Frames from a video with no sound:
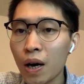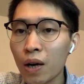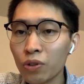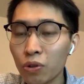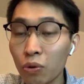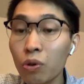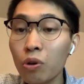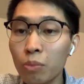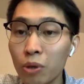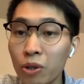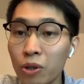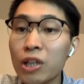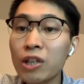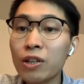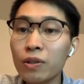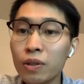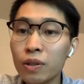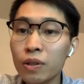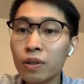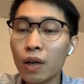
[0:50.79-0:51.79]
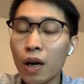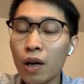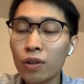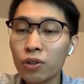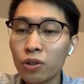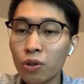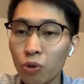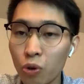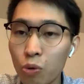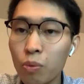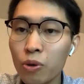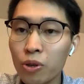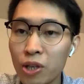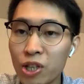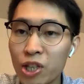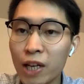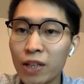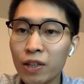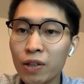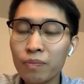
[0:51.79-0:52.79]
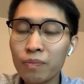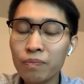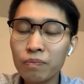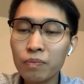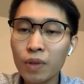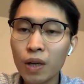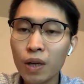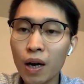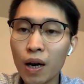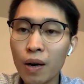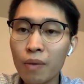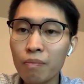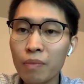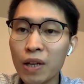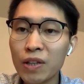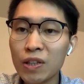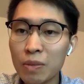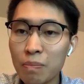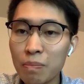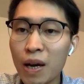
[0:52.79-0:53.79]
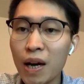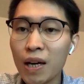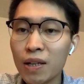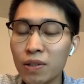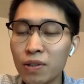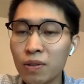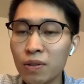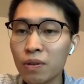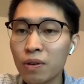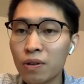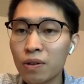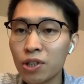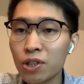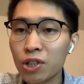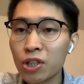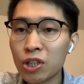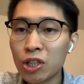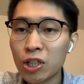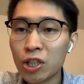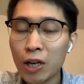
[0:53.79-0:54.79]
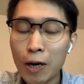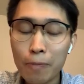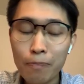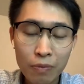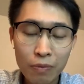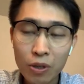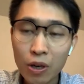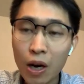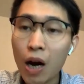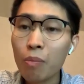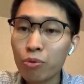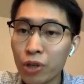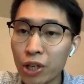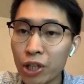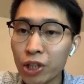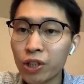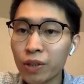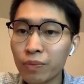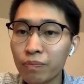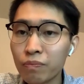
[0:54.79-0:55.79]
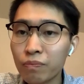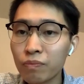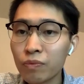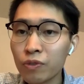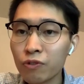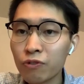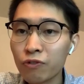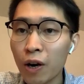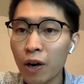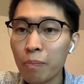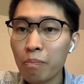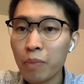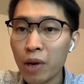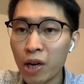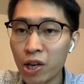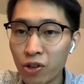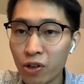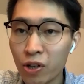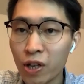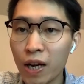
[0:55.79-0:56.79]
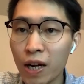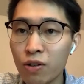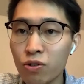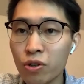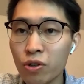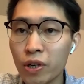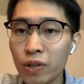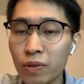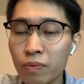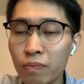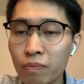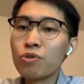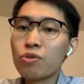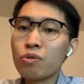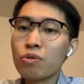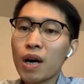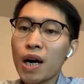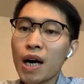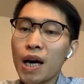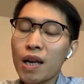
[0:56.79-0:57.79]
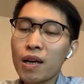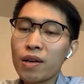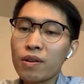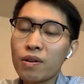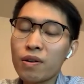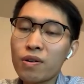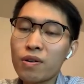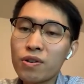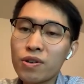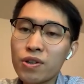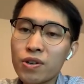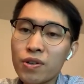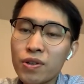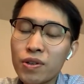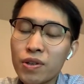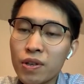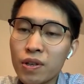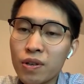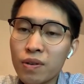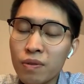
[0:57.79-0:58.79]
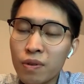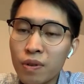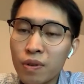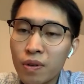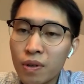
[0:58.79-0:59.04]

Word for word: on, the global, uh, on the global agenda um, and demands urgent cooperation from major countries to highlight the urgency.